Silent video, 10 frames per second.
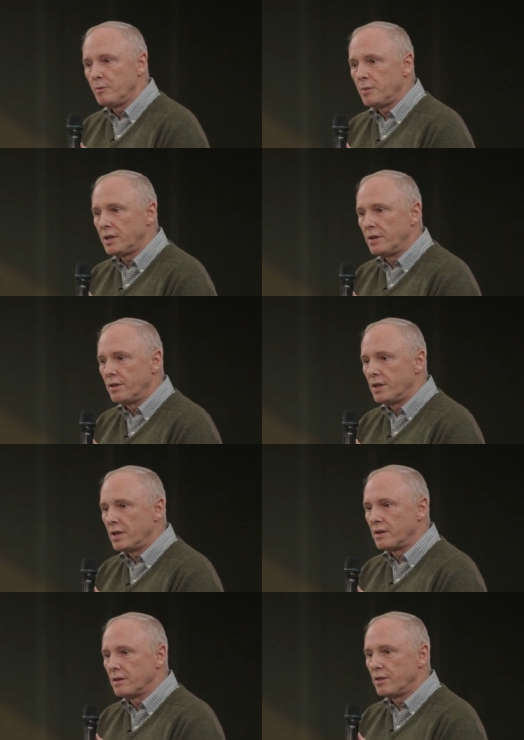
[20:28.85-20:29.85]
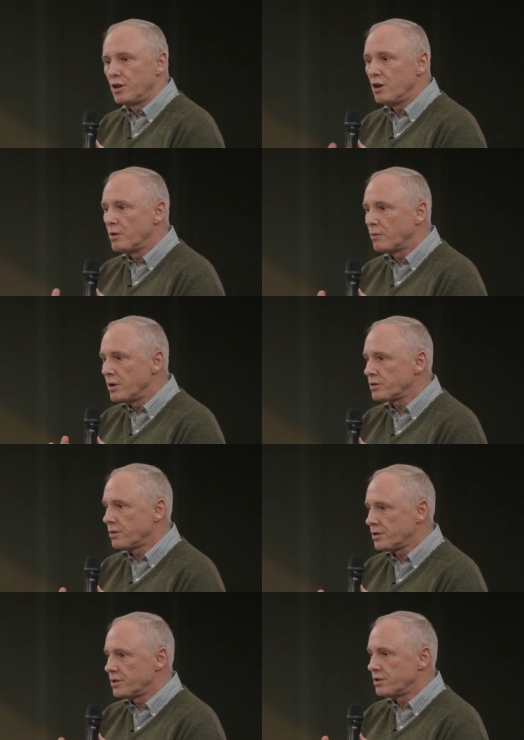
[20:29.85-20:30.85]
but the the human
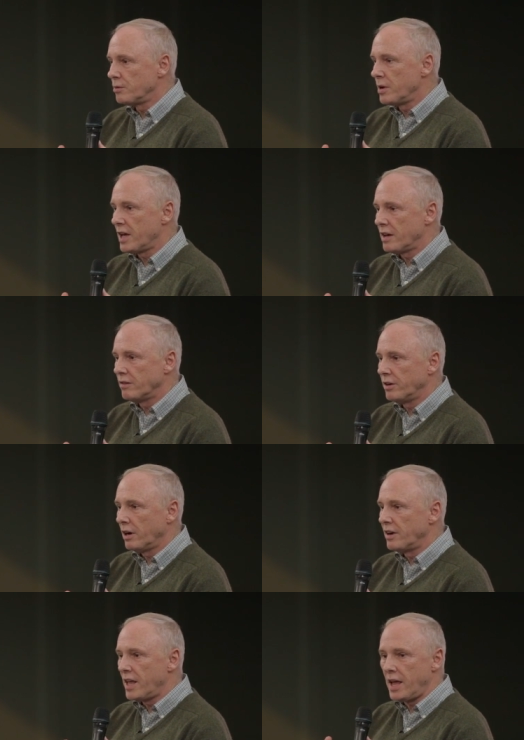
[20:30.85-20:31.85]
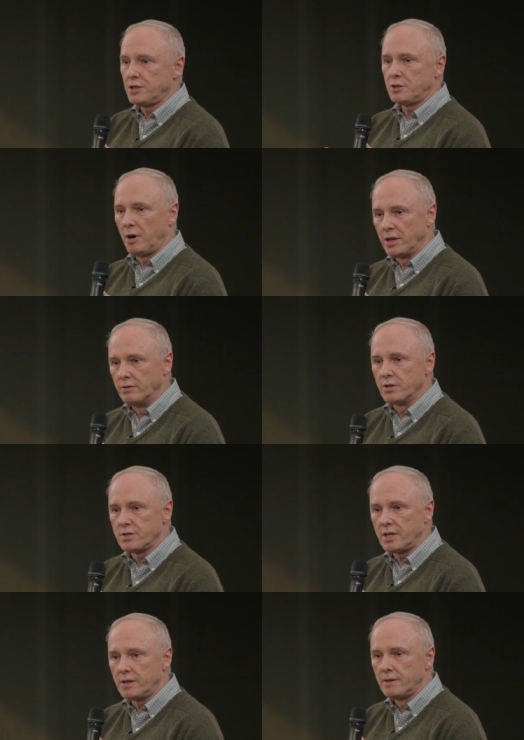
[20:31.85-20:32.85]
resources that we have are enhanced by
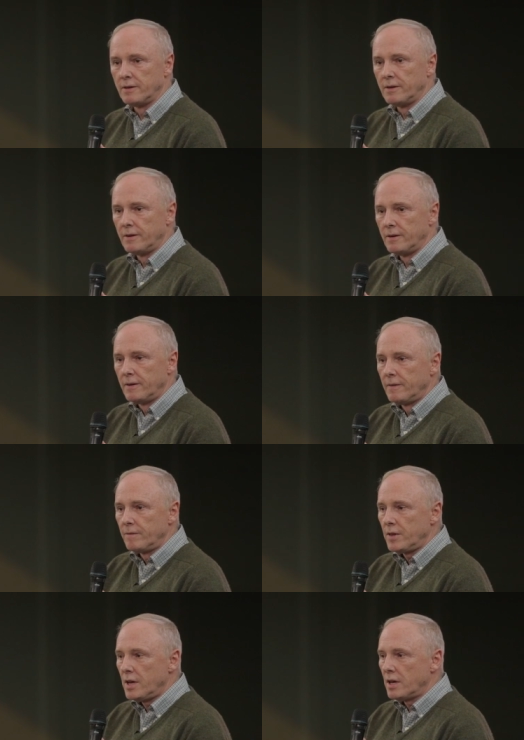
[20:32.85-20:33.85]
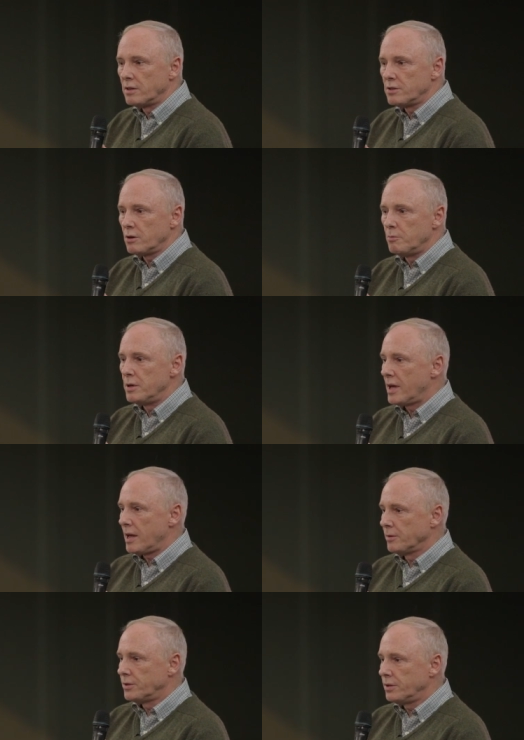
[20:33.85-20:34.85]
diversity. And so being
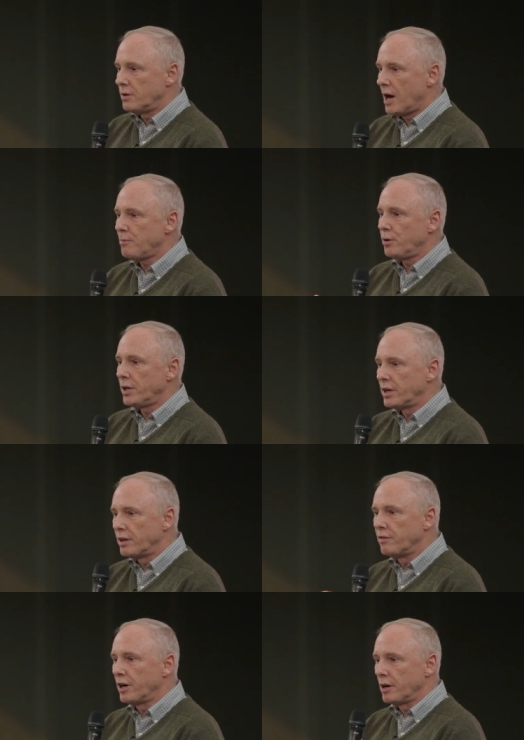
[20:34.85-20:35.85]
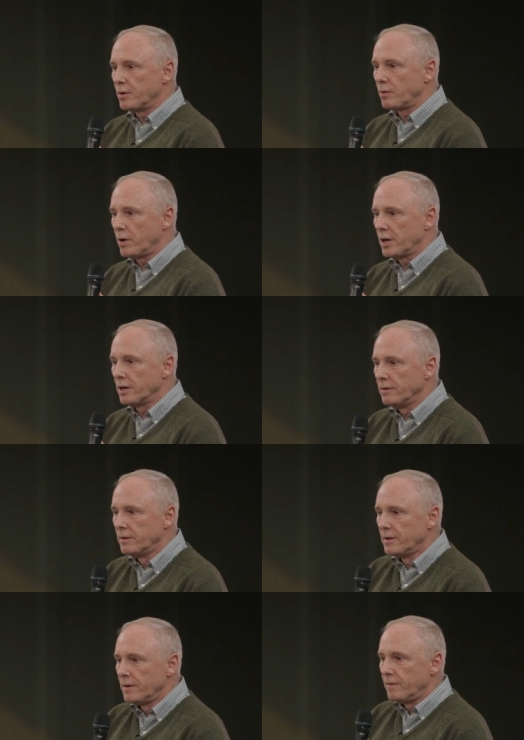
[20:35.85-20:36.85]
able to operate in an environment where,
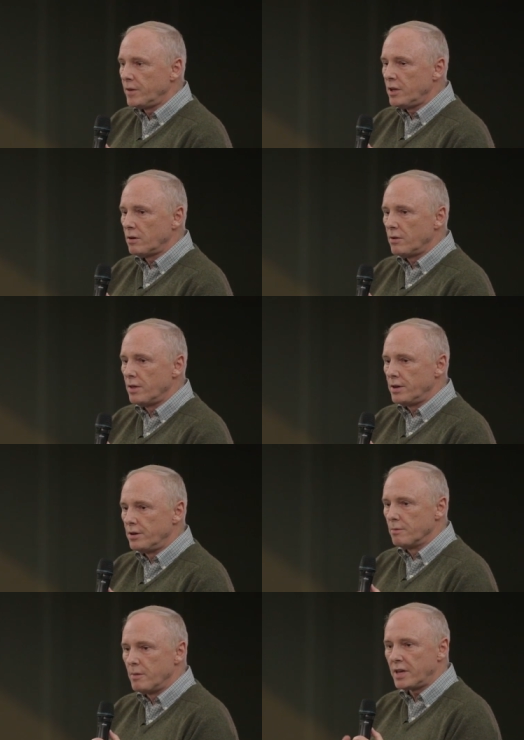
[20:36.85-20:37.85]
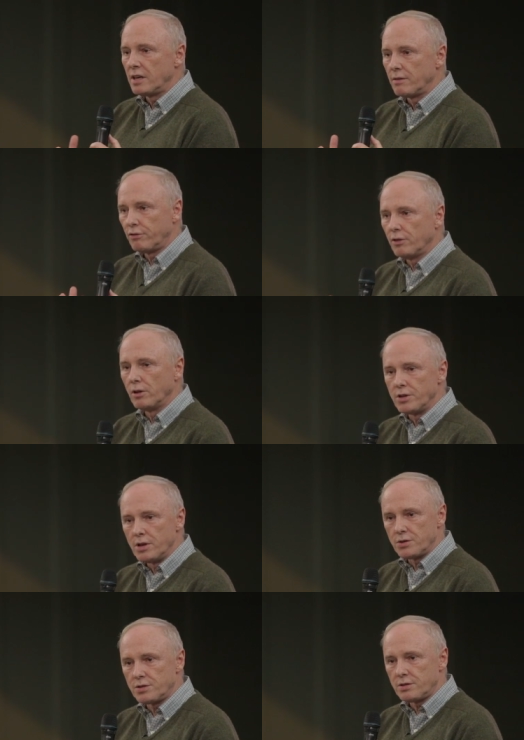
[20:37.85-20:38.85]
you know, that you're making full
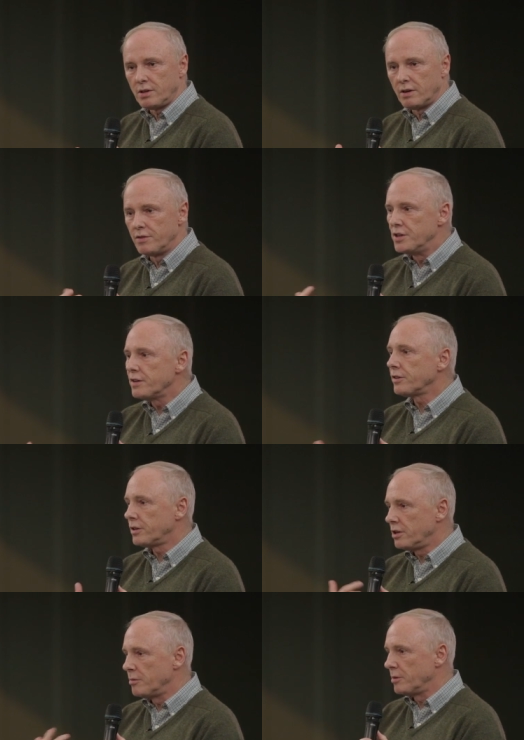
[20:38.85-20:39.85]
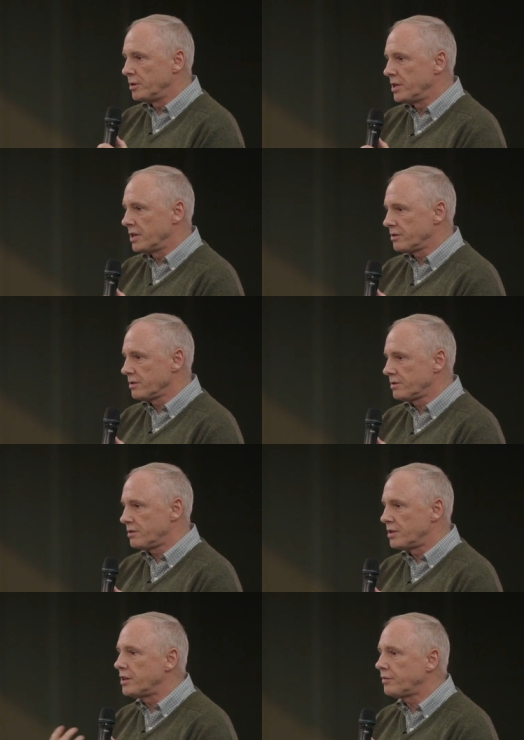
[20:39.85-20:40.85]
use of the different human
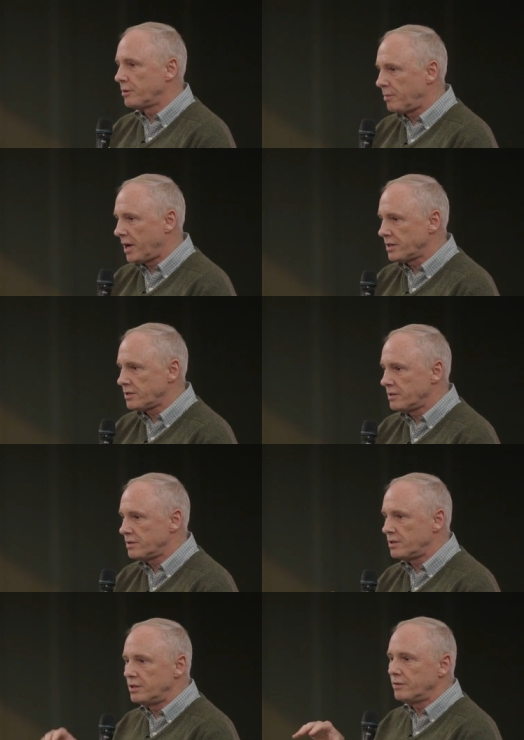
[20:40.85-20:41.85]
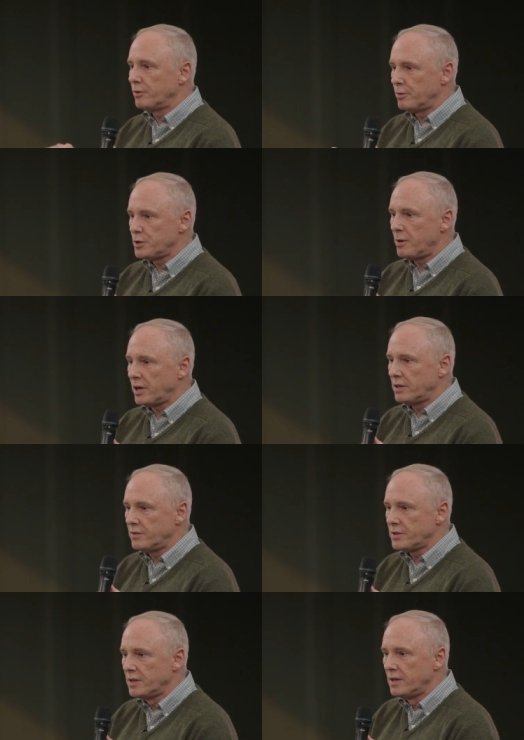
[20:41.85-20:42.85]
potentials, the different passions, the different
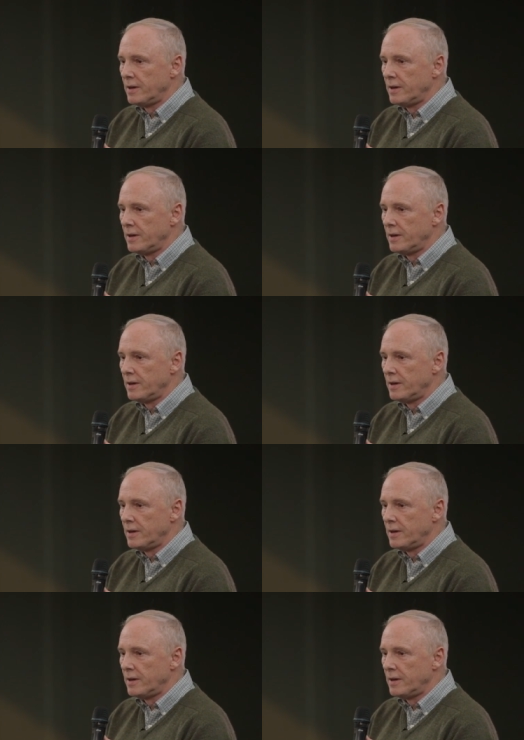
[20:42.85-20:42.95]
perspectives,